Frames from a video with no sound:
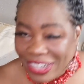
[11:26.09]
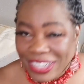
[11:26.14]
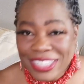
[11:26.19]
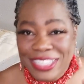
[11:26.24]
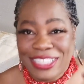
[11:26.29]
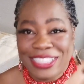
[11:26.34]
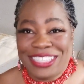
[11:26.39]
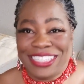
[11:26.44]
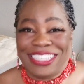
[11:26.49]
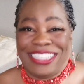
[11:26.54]

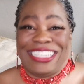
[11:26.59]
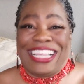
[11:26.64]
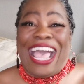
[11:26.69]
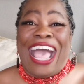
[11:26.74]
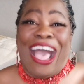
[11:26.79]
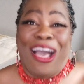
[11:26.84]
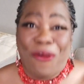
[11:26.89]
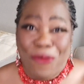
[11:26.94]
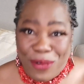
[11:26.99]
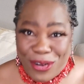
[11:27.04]
it's
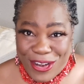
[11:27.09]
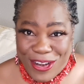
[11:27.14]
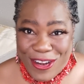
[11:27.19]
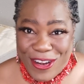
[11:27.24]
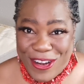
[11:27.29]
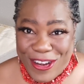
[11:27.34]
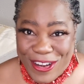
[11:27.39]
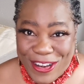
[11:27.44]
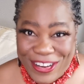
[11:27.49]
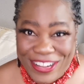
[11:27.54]

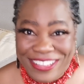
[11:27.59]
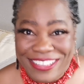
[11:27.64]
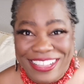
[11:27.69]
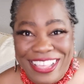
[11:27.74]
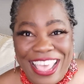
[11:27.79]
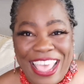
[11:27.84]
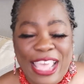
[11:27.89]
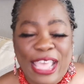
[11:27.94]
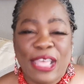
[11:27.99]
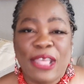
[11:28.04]
sour,
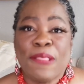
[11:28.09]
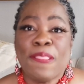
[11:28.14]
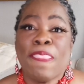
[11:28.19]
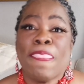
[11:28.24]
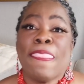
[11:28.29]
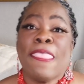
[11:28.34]
okay?